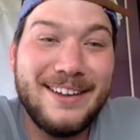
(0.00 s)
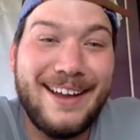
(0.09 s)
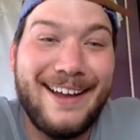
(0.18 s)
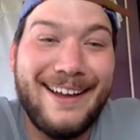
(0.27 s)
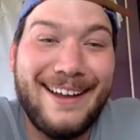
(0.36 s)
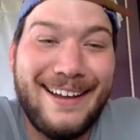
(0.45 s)

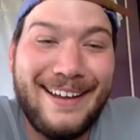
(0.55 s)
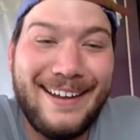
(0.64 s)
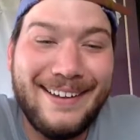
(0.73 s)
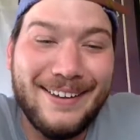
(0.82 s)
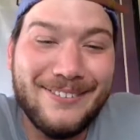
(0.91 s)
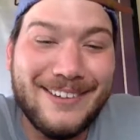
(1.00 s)

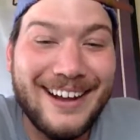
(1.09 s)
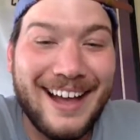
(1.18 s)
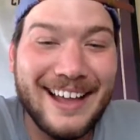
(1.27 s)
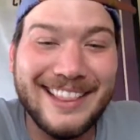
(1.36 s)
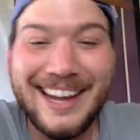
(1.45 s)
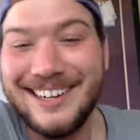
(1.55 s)
Uh, well,
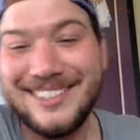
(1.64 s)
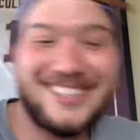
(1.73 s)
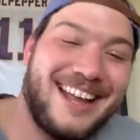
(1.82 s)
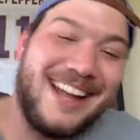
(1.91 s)
I'd like to say